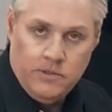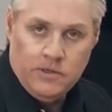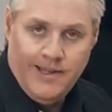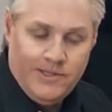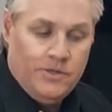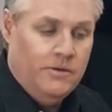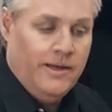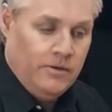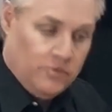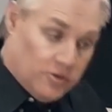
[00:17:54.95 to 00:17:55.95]
which let you
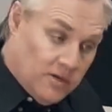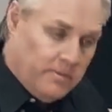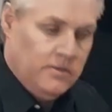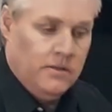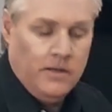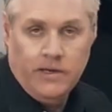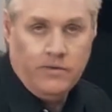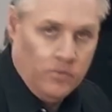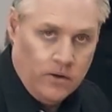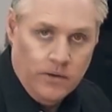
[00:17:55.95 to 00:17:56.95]
then trim it to the
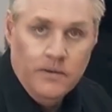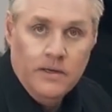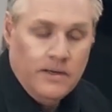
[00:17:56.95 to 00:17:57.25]
length you want.